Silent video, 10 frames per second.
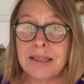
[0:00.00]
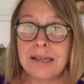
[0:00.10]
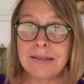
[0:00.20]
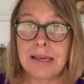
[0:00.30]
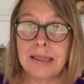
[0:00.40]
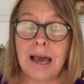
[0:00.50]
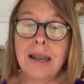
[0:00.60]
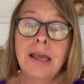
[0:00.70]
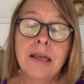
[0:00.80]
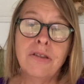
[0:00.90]
things like that.
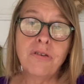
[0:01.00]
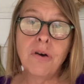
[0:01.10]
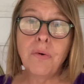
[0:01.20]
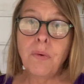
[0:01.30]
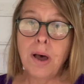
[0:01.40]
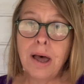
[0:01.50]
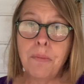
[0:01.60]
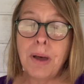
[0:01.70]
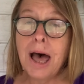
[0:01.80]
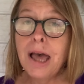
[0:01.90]
So
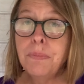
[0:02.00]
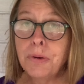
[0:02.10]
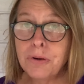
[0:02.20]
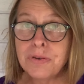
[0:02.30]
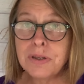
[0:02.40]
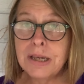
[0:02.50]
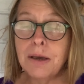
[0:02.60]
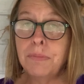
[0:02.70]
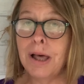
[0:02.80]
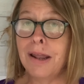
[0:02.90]
I personally
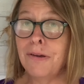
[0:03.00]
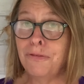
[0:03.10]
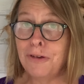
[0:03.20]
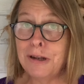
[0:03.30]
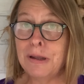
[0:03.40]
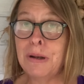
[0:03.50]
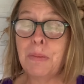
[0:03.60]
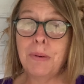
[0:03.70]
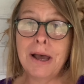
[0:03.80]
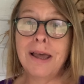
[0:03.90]
am not offended
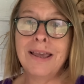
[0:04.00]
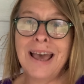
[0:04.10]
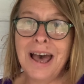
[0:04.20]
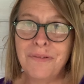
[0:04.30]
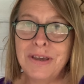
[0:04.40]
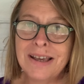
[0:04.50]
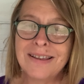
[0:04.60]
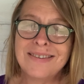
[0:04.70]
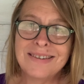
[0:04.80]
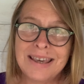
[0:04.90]
by having
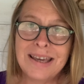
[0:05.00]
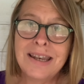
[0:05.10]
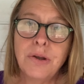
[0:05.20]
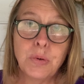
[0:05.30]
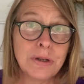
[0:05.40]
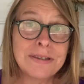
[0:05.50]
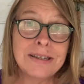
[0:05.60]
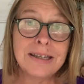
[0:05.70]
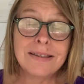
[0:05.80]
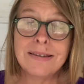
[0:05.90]
skin or
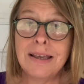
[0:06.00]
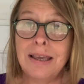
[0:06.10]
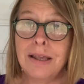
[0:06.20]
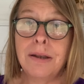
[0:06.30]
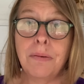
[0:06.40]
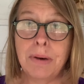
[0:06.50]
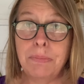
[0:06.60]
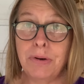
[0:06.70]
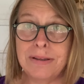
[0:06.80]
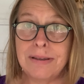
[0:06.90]
seeds in my
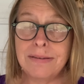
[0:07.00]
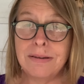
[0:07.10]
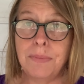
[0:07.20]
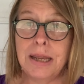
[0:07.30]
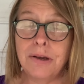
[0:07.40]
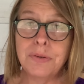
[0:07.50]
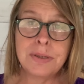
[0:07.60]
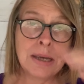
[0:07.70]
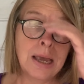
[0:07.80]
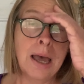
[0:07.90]
processed tomatoes.
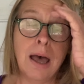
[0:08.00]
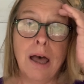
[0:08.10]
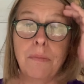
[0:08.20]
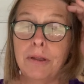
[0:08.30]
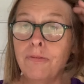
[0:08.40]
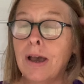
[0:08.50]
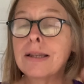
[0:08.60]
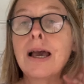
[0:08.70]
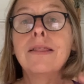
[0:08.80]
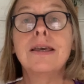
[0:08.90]
In fact,
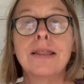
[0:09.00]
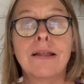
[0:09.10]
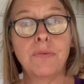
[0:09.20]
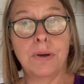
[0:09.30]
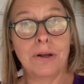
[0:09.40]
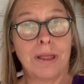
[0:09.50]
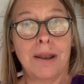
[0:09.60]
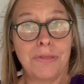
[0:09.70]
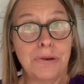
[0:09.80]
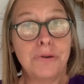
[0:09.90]
I think that's where a lot
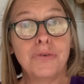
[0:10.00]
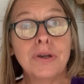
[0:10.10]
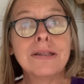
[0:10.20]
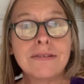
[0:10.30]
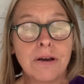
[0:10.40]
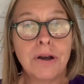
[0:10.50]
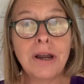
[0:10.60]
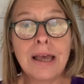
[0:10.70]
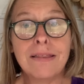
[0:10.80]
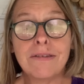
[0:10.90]
of the nutrients are,
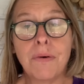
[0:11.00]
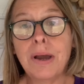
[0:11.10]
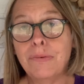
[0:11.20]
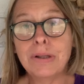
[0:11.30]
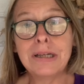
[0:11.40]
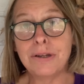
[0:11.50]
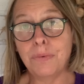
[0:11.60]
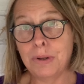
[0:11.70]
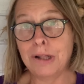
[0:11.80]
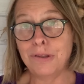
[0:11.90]
and so I really don't
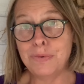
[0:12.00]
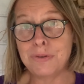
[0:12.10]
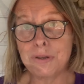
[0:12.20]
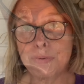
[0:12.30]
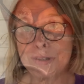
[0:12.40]
want to lose those